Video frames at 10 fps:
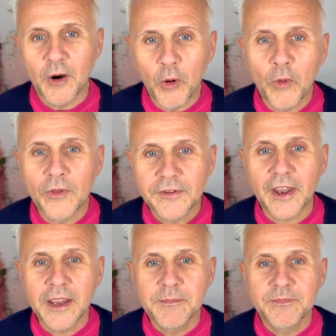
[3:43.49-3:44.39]
all the
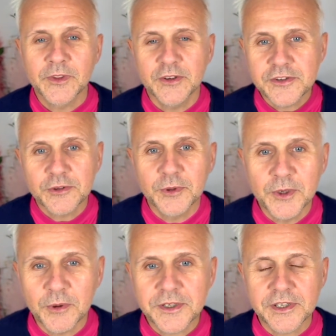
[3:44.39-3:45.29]
time. You just don't
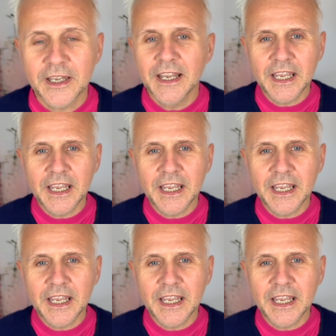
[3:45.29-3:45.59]
notice it.